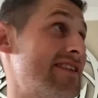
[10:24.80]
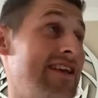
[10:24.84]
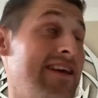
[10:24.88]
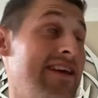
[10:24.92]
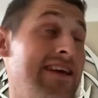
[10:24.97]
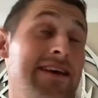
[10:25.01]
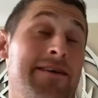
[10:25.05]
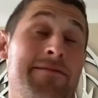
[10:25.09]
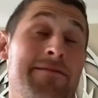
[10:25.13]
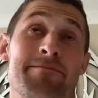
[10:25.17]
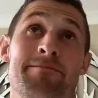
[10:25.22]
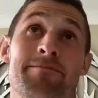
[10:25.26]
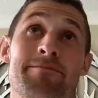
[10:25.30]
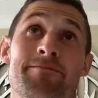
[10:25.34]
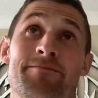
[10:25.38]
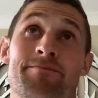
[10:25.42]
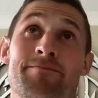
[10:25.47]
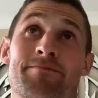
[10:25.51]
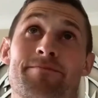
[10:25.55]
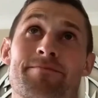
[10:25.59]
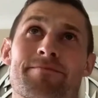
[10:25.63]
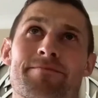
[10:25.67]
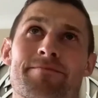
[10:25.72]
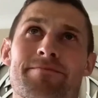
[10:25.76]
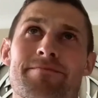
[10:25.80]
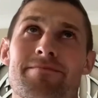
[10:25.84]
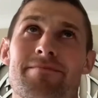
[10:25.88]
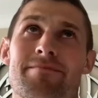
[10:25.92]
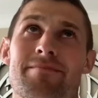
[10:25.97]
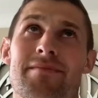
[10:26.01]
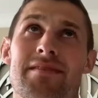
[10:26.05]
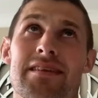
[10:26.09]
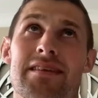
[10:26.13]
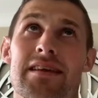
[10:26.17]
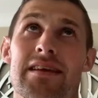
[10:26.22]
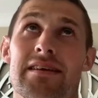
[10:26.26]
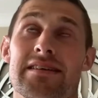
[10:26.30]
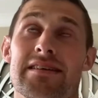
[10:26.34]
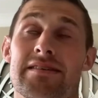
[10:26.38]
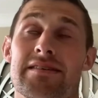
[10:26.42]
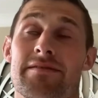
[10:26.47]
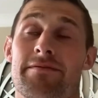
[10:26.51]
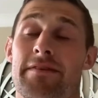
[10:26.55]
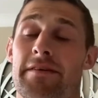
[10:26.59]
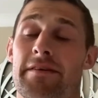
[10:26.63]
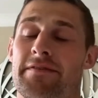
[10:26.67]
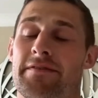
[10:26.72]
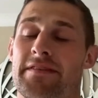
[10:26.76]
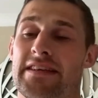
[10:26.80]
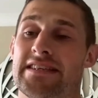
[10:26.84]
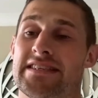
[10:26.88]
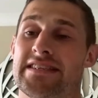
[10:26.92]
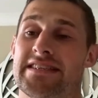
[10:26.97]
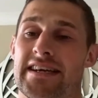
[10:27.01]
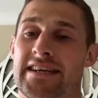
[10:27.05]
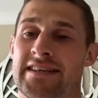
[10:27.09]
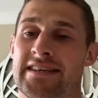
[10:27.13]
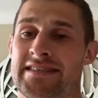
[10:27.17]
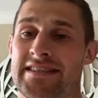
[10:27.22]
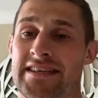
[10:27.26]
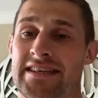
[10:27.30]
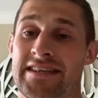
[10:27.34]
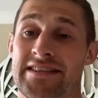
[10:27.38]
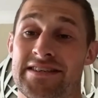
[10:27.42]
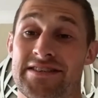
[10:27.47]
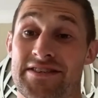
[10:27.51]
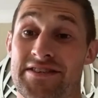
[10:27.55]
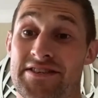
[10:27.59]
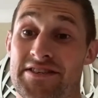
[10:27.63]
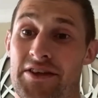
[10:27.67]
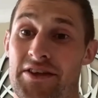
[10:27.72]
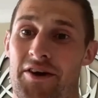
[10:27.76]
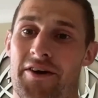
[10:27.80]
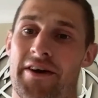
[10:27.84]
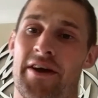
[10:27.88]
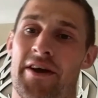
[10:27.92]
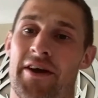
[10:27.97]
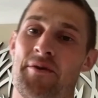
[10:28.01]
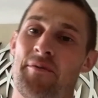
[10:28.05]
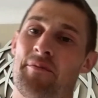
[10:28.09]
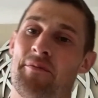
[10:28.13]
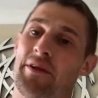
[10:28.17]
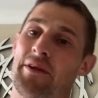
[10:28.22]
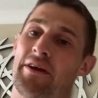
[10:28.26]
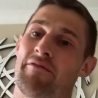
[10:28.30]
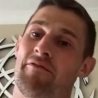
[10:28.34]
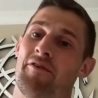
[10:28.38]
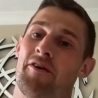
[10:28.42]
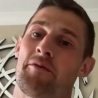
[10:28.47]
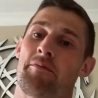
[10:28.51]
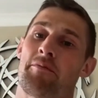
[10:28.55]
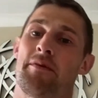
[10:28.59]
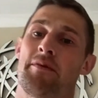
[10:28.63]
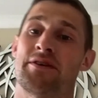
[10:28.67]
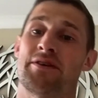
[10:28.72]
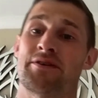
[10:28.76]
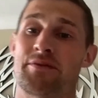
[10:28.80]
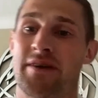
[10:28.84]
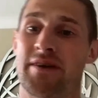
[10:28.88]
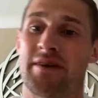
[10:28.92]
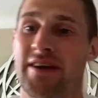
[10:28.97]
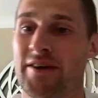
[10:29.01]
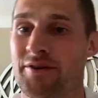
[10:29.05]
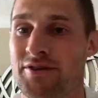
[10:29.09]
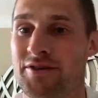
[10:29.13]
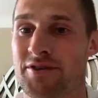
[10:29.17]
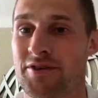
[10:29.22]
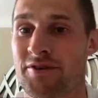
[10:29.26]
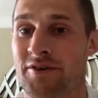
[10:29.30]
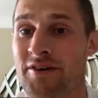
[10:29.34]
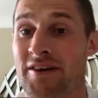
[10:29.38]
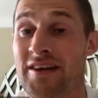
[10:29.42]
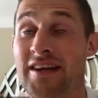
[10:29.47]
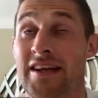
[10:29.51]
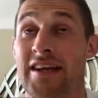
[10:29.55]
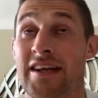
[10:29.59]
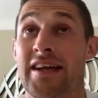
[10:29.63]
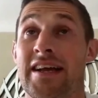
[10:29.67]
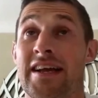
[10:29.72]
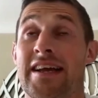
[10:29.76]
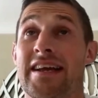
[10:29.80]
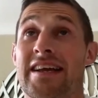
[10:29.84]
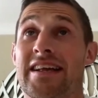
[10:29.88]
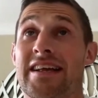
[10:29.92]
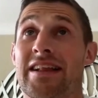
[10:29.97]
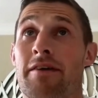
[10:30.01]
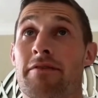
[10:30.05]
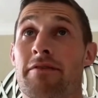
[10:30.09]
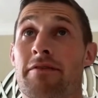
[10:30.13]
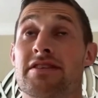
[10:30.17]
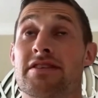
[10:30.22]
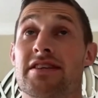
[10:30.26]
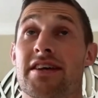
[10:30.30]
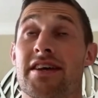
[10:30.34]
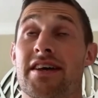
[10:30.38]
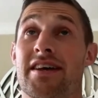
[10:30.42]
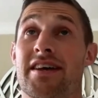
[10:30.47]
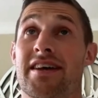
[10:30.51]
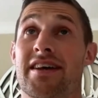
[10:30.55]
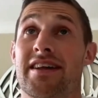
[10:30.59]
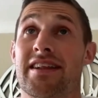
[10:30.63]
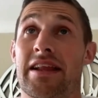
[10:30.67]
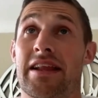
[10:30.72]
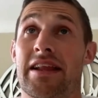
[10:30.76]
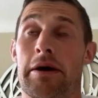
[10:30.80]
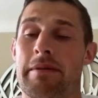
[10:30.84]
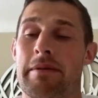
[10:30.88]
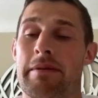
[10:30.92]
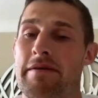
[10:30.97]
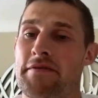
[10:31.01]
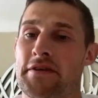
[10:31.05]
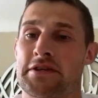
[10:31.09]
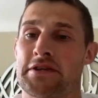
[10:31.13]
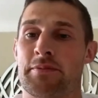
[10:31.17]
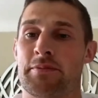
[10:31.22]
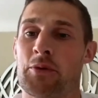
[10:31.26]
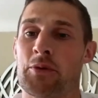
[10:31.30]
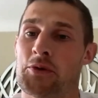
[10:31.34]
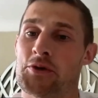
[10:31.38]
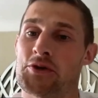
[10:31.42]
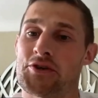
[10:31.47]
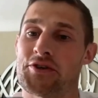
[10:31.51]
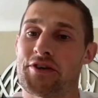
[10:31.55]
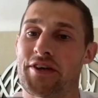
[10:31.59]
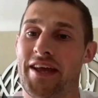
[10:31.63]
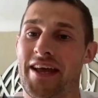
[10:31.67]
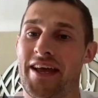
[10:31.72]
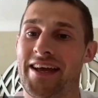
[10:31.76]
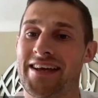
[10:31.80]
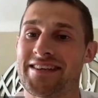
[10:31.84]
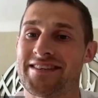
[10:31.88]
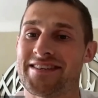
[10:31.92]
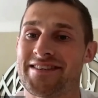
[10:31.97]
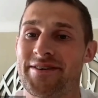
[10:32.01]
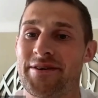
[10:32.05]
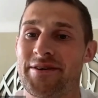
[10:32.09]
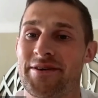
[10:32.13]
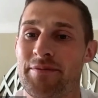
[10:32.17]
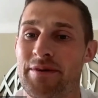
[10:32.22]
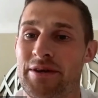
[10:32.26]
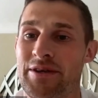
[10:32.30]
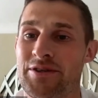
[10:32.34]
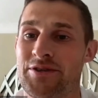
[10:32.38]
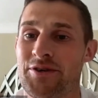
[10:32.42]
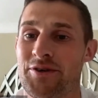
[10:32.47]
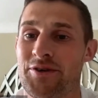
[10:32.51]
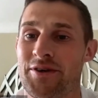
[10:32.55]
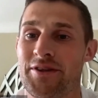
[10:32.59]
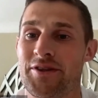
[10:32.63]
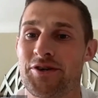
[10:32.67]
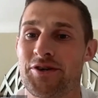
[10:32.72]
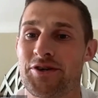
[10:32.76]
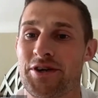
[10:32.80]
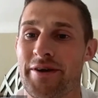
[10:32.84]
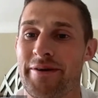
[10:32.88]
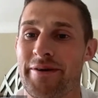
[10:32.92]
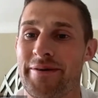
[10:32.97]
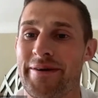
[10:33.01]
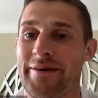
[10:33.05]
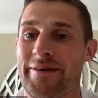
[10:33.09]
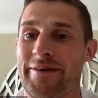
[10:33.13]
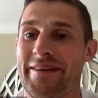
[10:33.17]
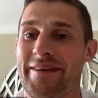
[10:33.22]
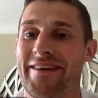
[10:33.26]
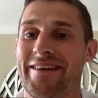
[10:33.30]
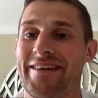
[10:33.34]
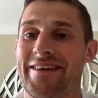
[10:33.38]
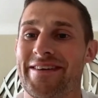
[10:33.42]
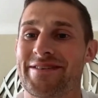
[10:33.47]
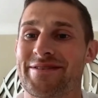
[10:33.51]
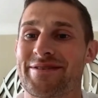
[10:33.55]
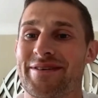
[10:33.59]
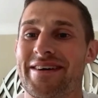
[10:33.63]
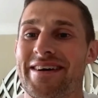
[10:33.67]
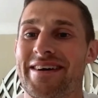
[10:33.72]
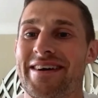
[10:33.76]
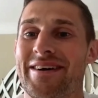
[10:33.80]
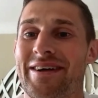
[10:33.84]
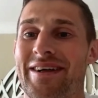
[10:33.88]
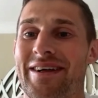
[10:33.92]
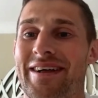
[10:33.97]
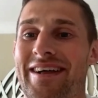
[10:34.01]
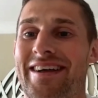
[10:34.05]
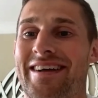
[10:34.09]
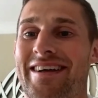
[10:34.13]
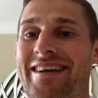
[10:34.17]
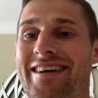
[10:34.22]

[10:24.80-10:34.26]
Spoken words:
15, 16, just starting out playing rugby as well. So he loves a little bit of exposure to get. So he'll be enjoying the shout out there as well.